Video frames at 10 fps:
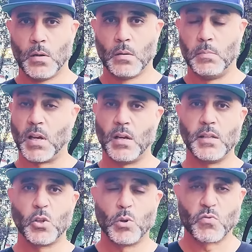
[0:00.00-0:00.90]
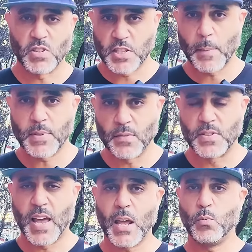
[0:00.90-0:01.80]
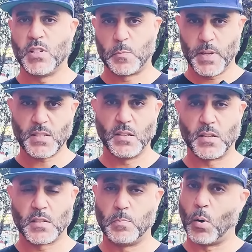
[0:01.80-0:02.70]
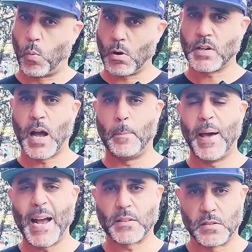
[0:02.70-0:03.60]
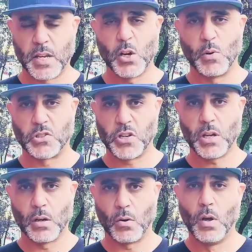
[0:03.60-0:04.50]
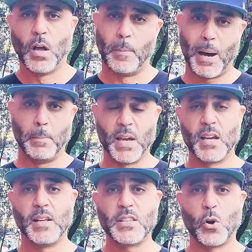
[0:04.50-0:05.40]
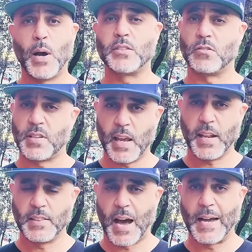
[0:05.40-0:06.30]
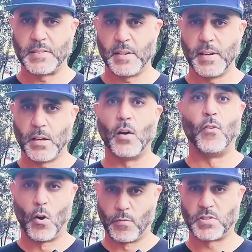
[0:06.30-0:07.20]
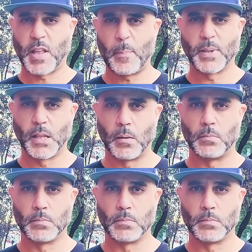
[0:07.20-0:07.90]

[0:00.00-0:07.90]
Miguelito was receptive to Edwin's business, but word got back to Tito and Chico about Miguelito entertaining the idea of overstepping them.